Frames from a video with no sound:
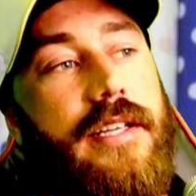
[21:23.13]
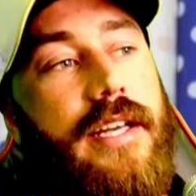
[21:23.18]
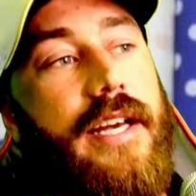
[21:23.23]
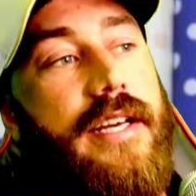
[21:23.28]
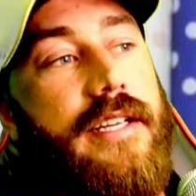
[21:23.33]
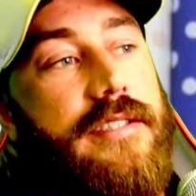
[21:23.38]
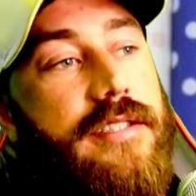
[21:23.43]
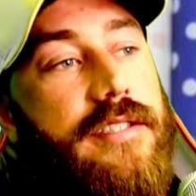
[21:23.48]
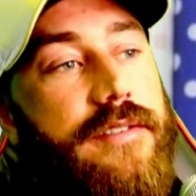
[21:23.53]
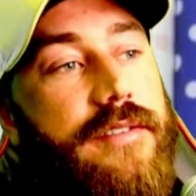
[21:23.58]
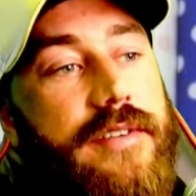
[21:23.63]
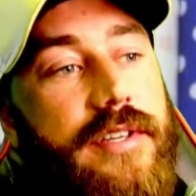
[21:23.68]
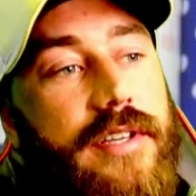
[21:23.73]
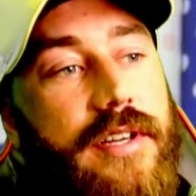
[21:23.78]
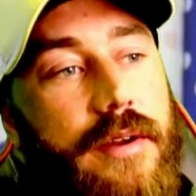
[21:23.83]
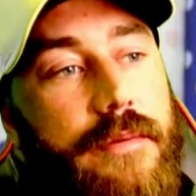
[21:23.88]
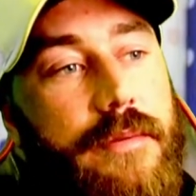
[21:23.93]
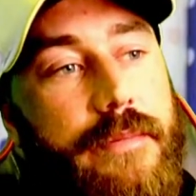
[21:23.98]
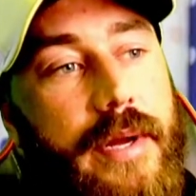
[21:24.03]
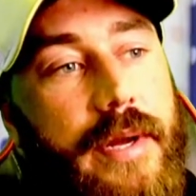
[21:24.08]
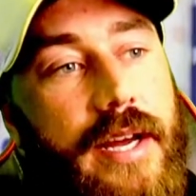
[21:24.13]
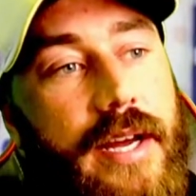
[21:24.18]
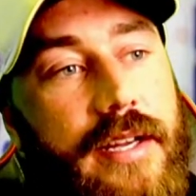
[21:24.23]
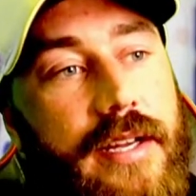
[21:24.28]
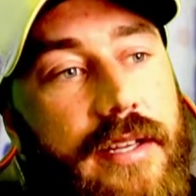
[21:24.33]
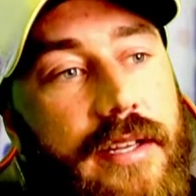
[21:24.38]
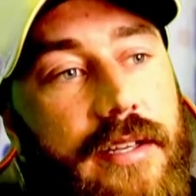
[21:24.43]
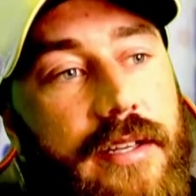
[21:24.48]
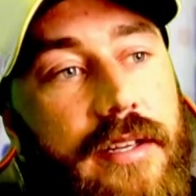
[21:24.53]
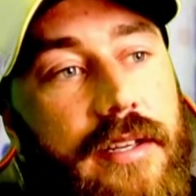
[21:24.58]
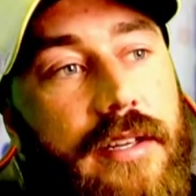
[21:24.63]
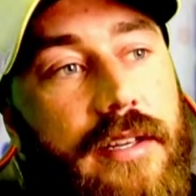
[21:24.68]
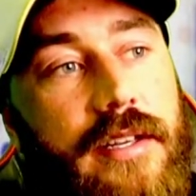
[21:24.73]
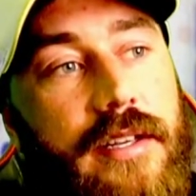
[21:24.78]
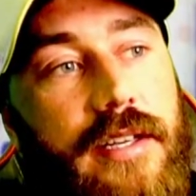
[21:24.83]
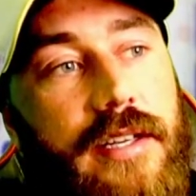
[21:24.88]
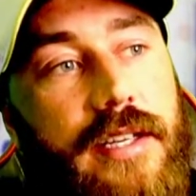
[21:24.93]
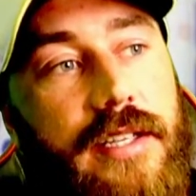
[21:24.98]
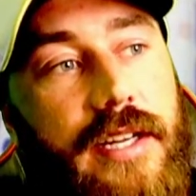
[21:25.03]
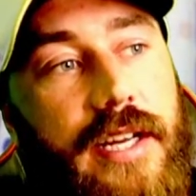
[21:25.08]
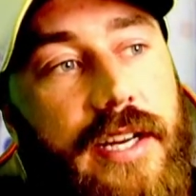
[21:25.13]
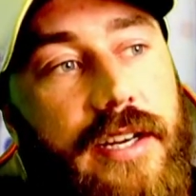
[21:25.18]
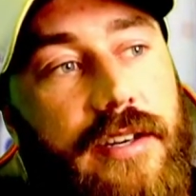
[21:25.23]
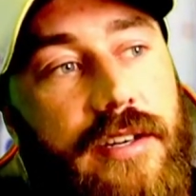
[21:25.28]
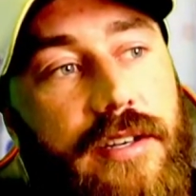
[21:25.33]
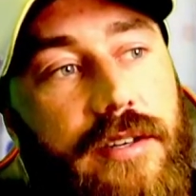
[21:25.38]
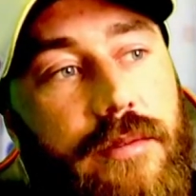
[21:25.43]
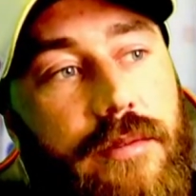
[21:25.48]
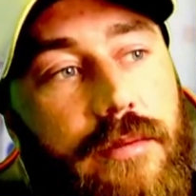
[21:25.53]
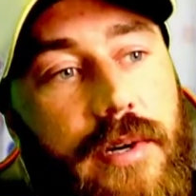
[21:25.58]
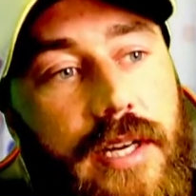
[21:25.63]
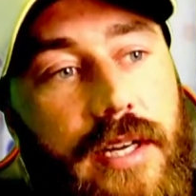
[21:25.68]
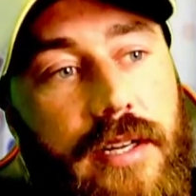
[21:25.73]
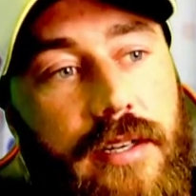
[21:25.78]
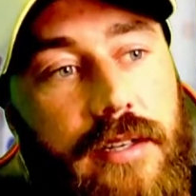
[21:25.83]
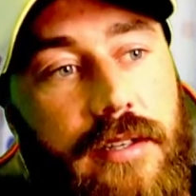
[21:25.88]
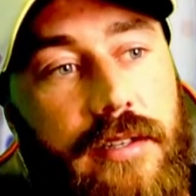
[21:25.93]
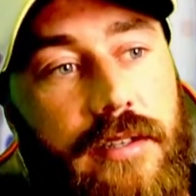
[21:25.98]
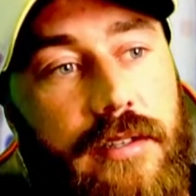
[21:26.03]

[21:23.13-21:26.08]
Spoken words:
so if you go back, an aerial one.